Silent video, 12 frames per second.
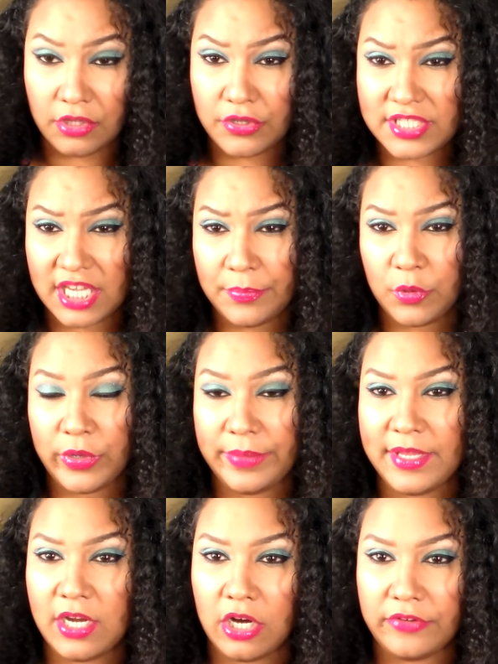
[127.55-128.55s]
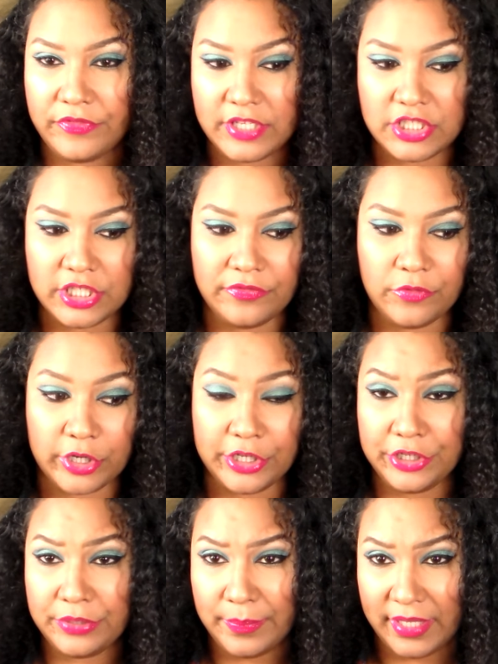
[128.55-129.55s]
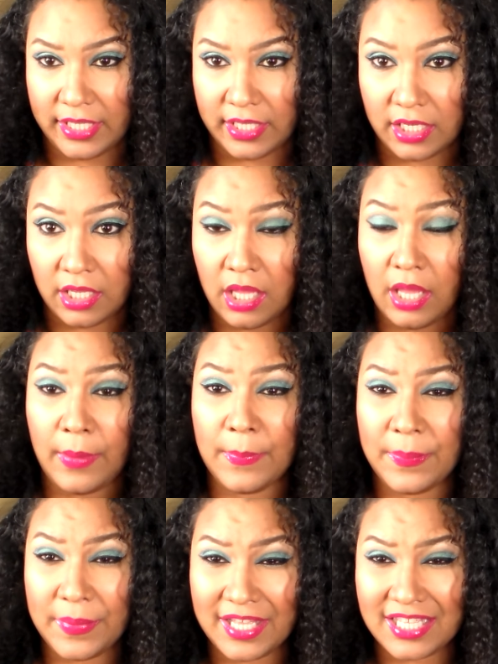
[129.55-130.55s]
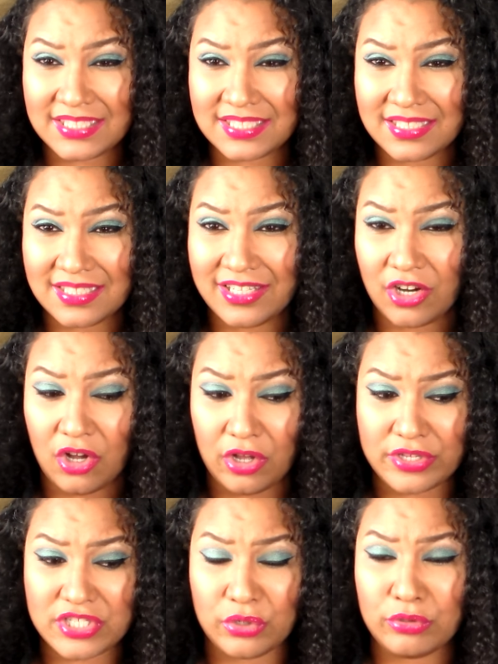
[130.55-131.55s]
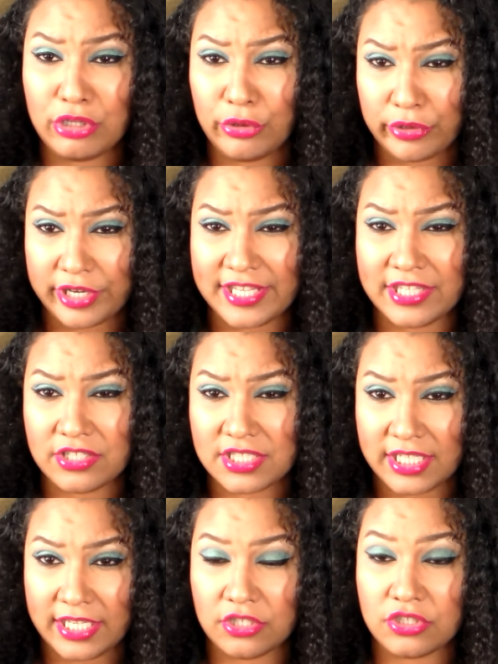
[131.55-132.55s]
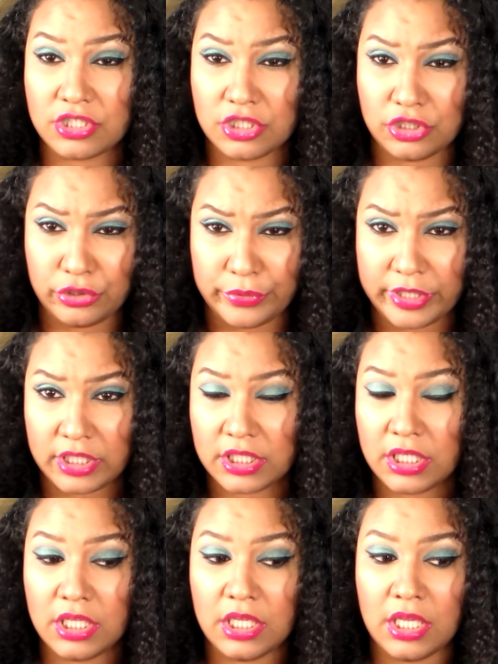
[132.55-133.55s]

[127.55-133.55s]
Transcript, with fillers: Those type of women are fishing for good men, but they're also lowering their standards to do it